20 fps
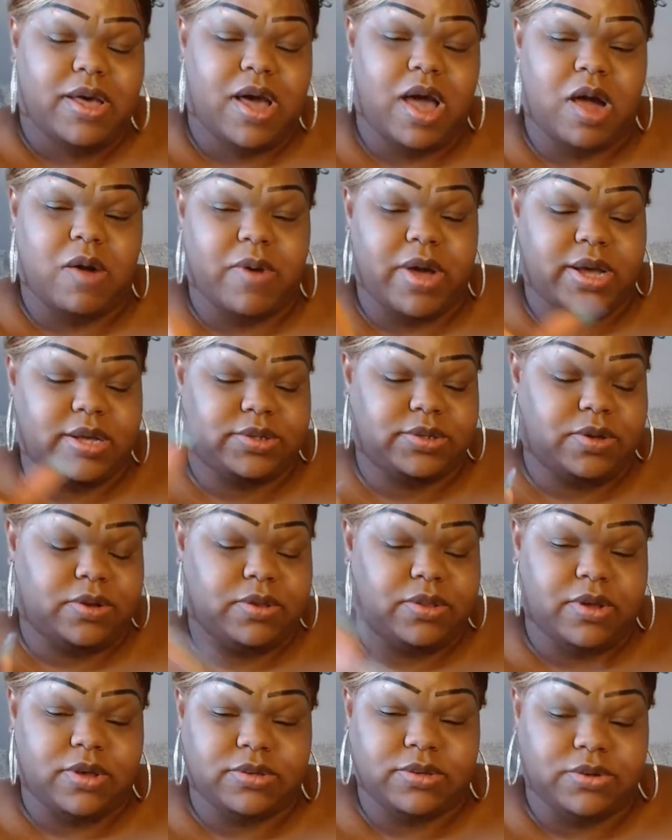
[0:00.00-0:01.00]
All right,
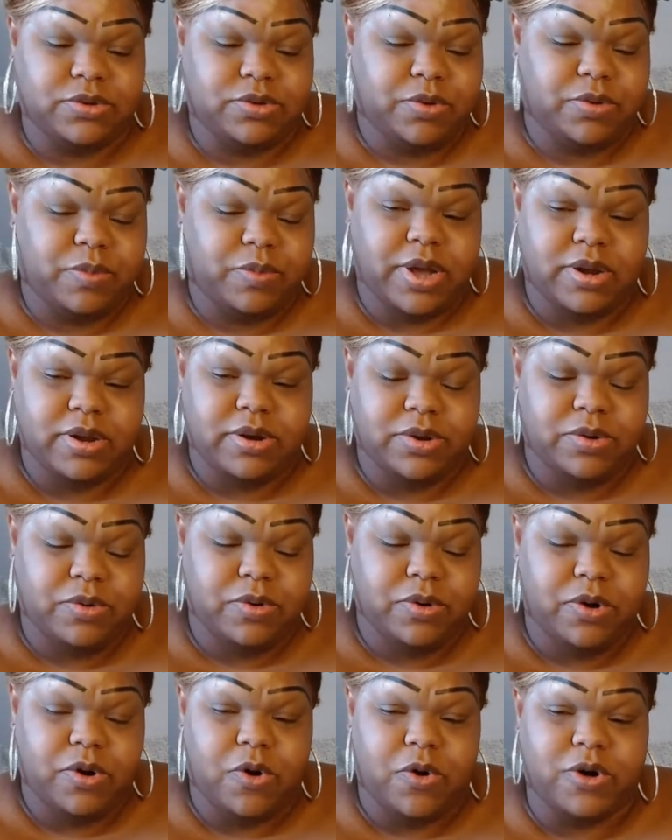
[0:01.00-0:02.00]
so there's a new way to do it,